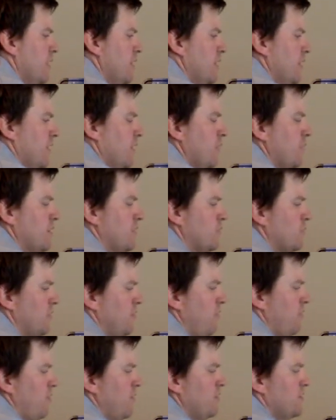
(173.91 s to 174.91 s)
The other ones,
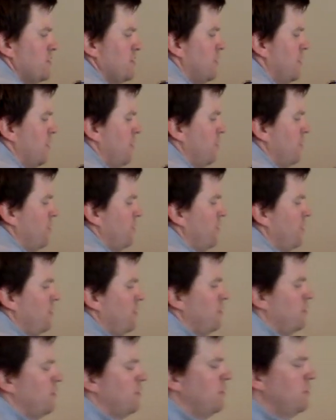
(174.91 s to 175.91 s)
we've always known
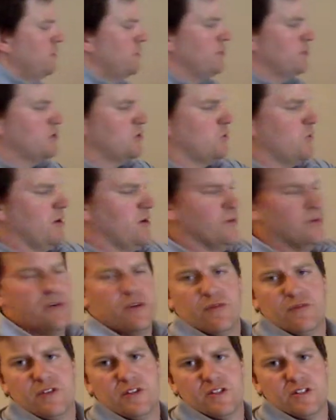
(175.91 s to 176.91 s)
the square
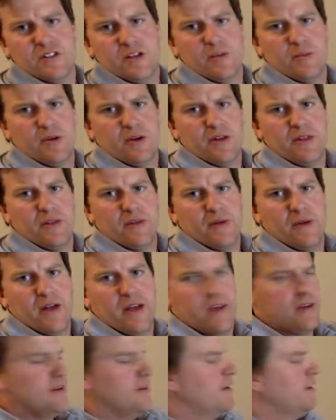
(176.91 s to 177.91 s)
root of this number on the
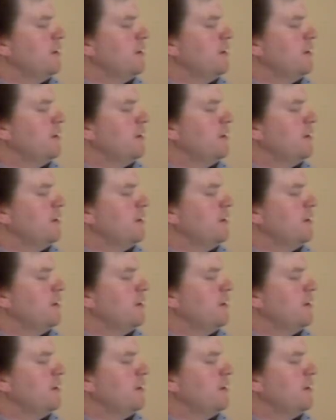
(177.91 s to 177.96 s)
right.